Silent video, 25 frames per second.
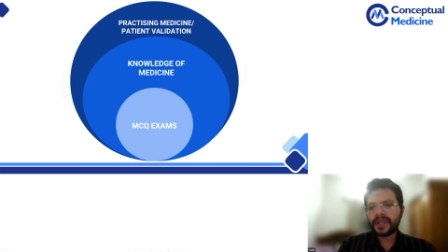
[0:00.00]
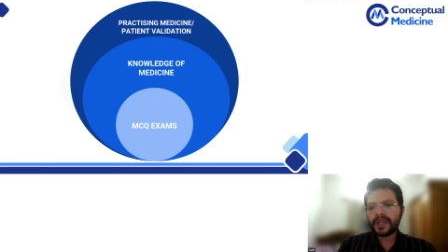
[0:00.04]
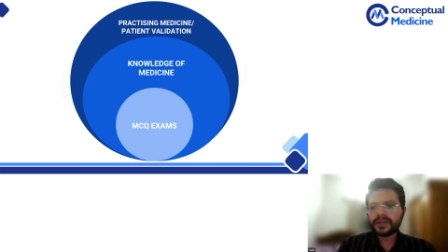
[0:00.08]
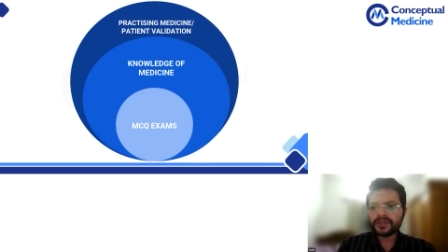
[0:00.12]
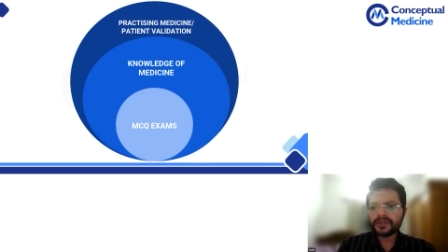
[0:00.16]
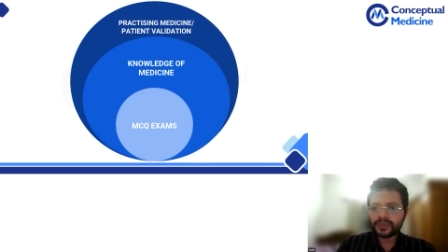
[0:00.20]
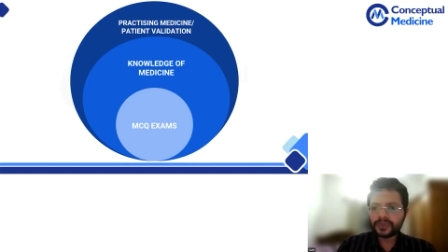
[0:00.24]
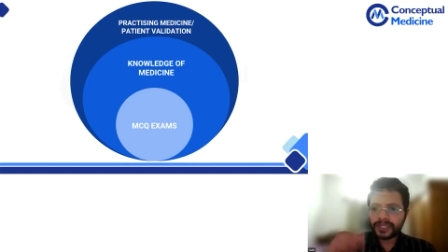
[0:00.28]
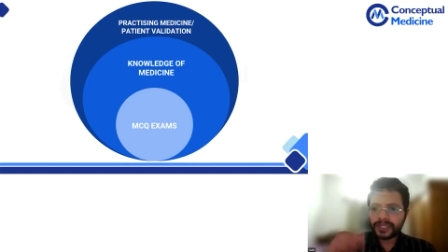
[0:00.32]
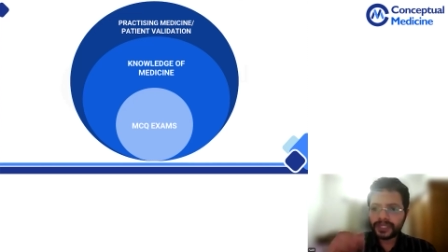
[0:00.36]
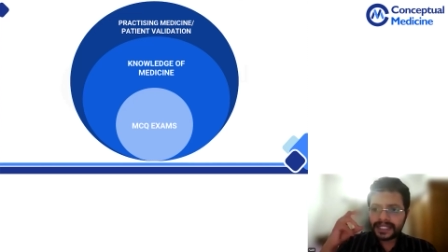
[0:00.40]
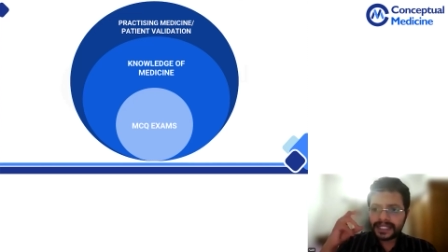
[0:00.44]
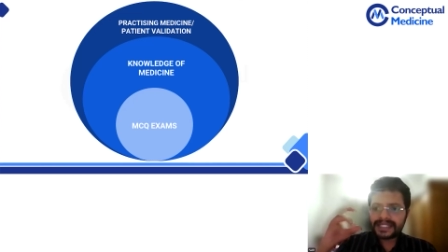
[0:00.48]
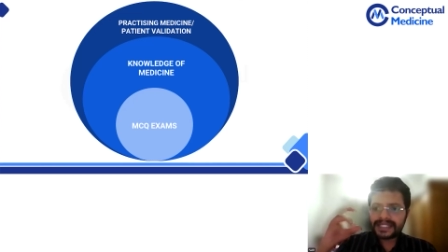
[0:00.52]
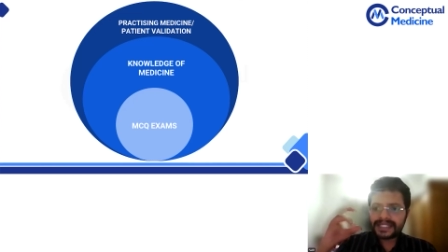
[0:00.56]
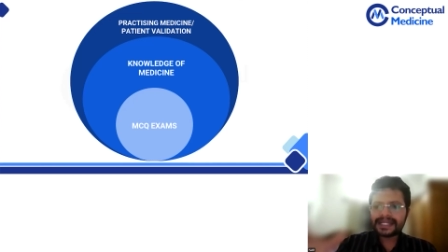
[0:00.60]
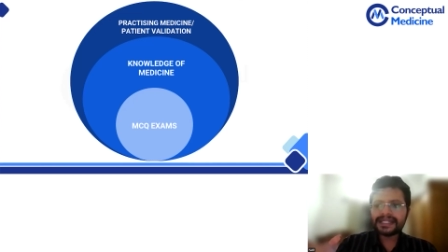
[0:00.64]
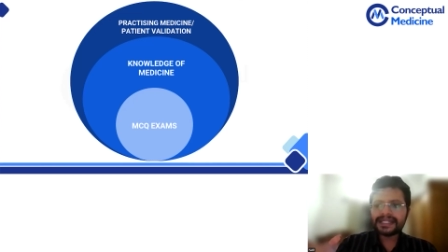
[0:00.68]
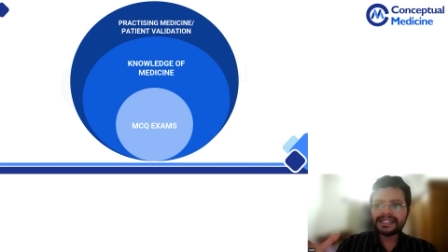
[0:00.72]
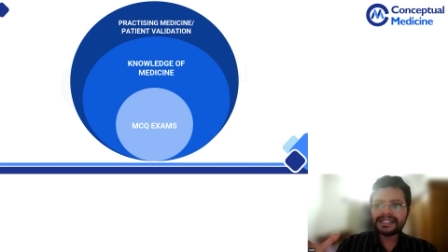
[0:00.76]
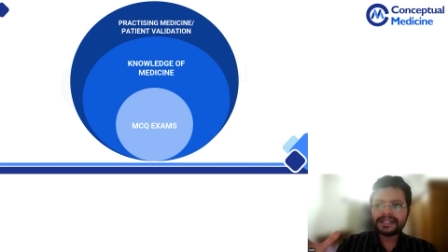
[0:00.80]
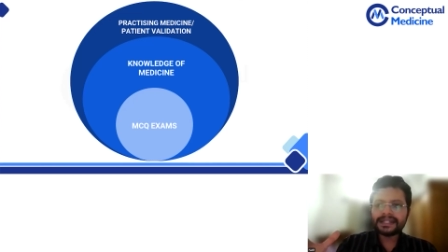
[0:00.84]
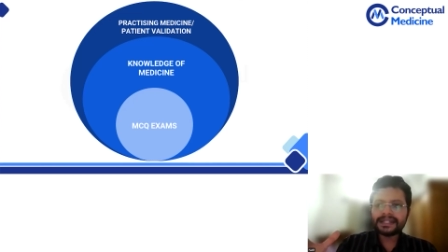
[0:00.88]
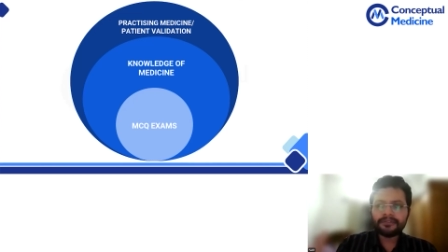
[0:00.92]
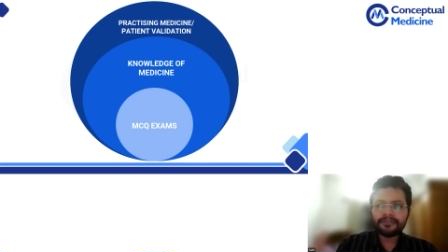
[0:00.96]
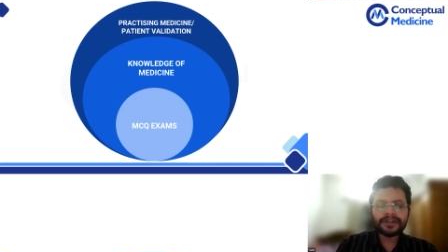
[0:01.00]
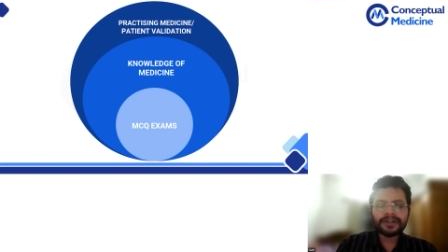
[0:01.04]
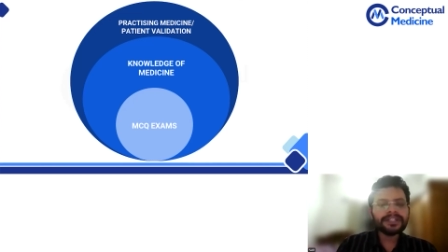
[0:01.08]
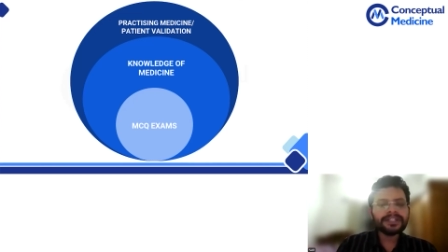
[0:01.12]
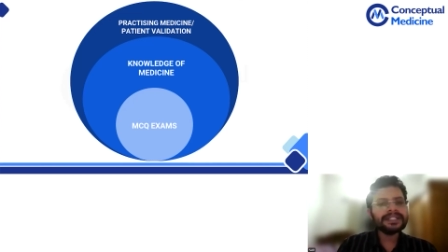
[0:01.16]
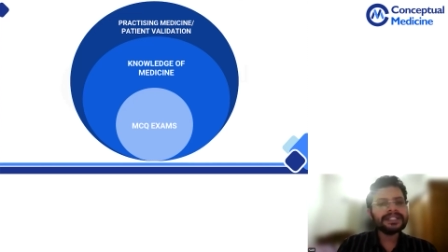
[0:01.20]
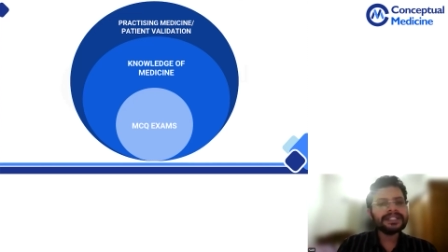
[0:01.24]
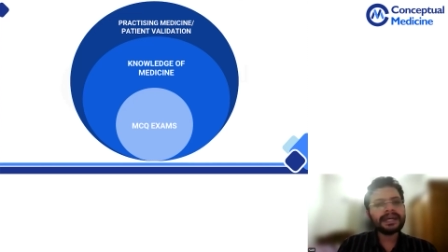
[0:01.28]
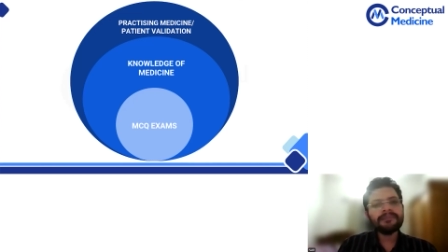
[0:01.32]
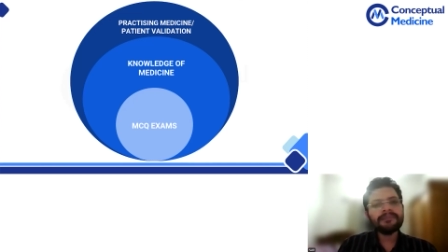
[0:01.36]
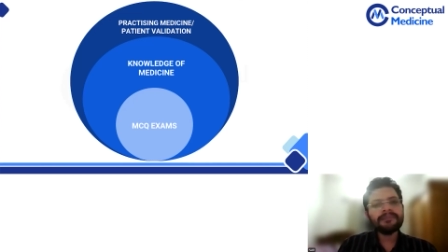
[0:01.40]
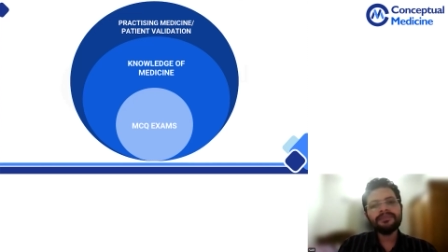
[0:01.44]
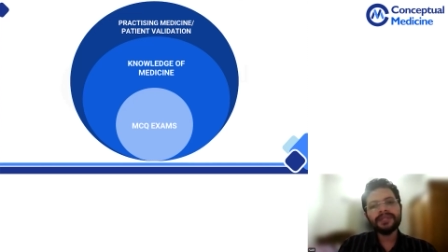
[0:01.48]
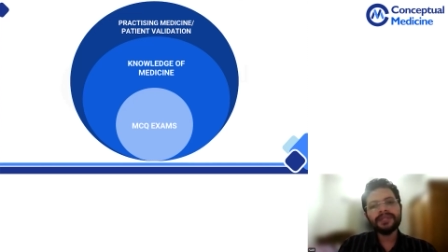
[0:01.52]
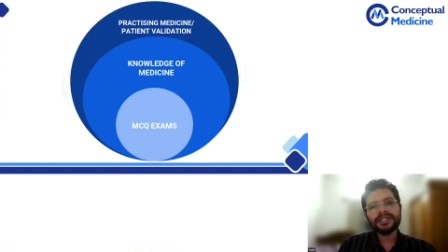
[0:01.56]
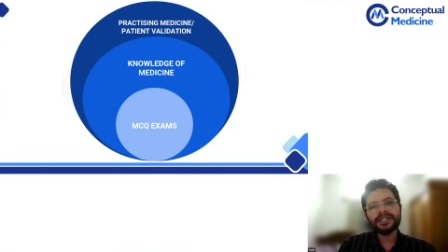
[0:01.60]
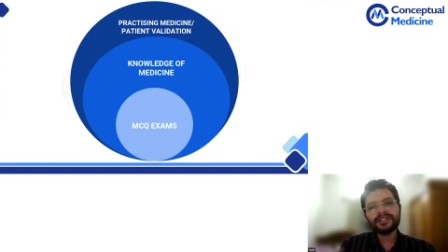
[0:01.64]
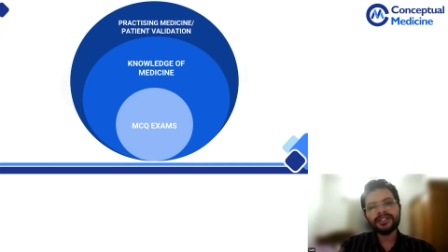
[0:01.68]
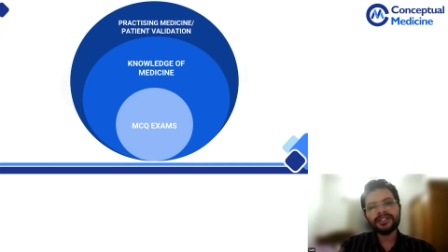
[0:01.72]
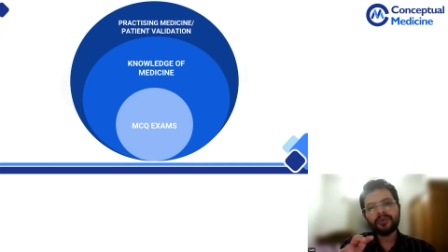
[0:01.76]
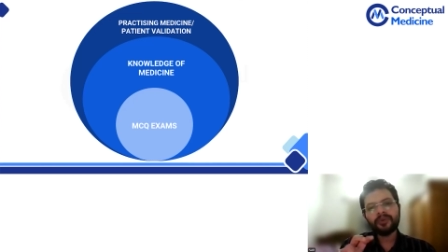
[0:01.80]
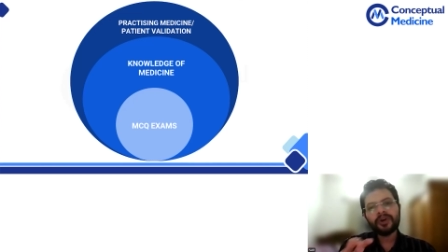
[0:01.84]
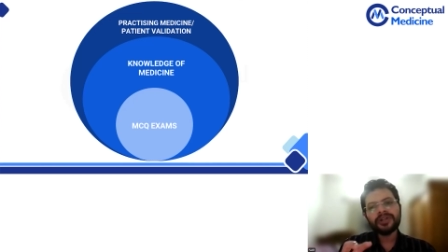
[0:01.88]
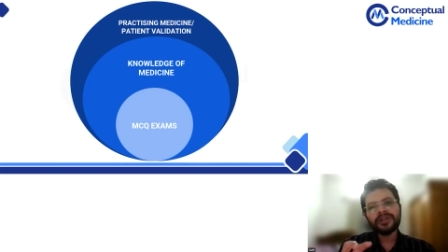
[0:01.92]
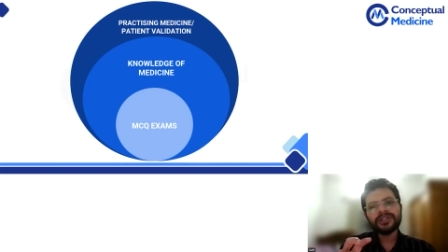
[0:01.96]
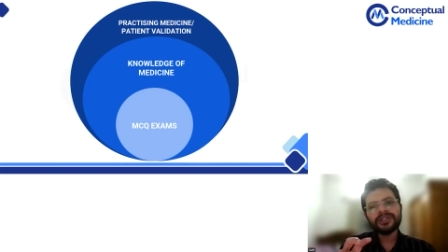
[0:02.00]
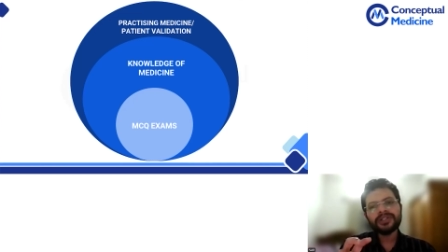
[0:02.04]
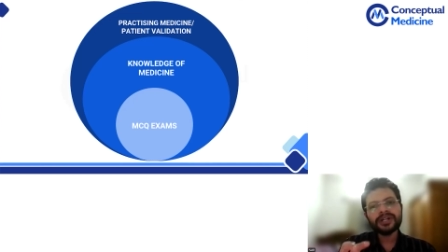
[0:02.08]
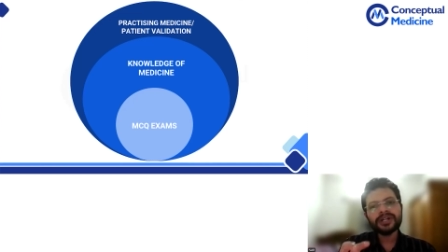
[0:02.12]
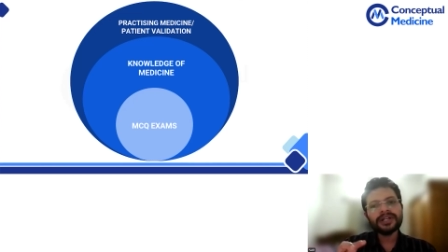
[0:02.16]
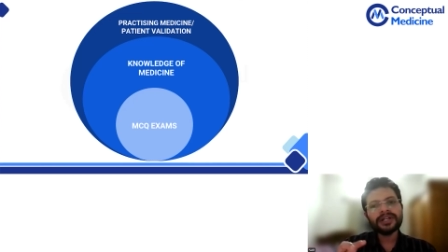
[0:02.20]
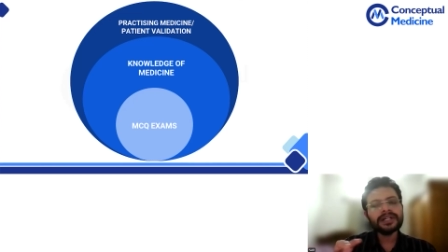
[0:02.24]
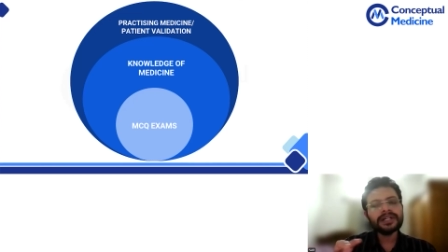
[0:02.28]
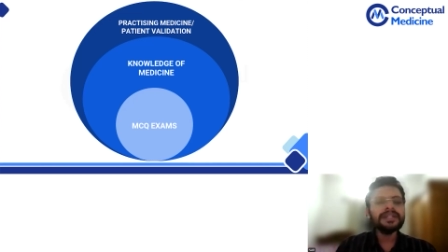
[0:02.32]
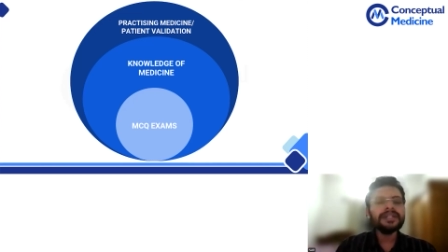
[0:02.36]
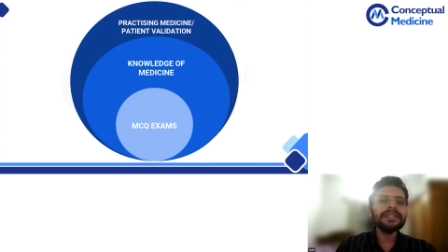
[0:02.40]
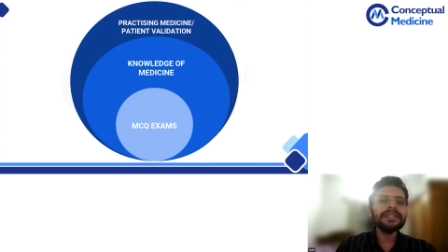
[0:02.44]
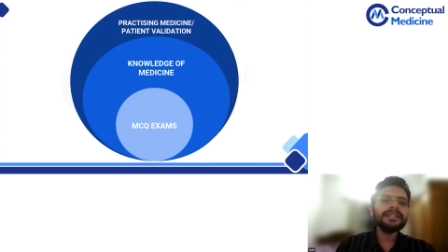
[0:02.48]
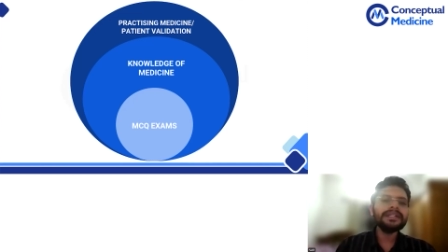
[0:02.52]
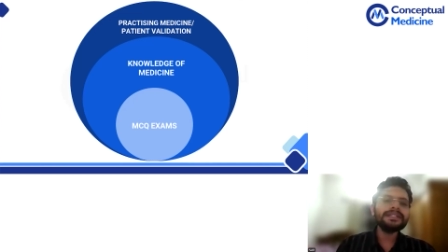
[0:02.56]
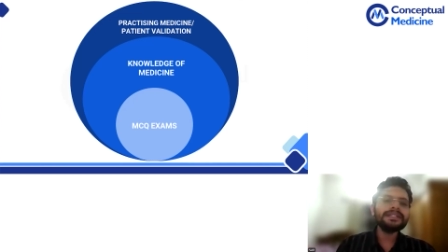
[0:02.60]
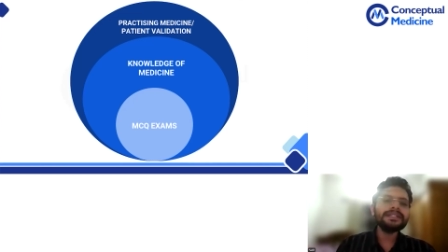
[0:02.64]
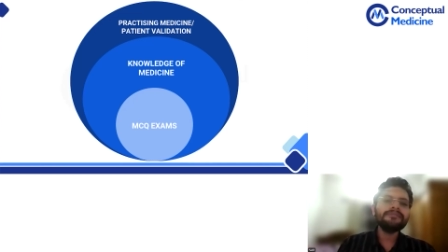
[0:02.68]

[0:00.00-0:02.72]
So this is the first step. That small circle is the